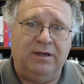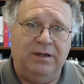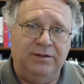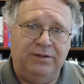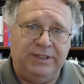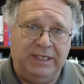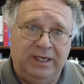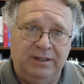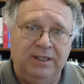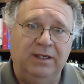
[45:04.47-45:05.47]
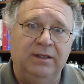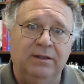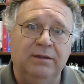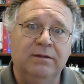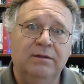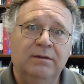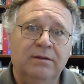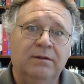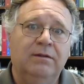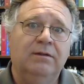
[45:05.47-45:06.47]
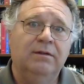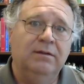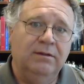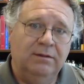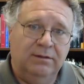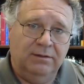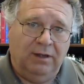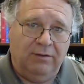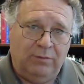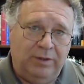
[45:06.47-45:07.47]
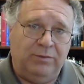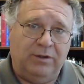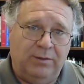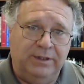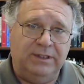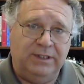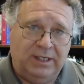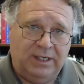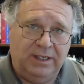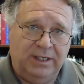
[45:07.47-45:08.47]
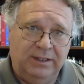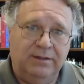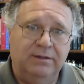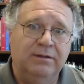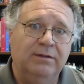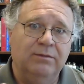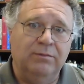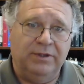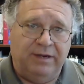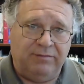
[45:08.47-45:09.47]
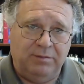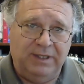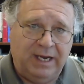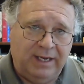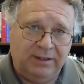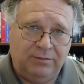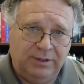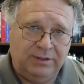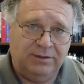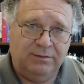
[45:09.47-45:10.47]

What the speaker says: understanding of when we're going to die will never be adequate,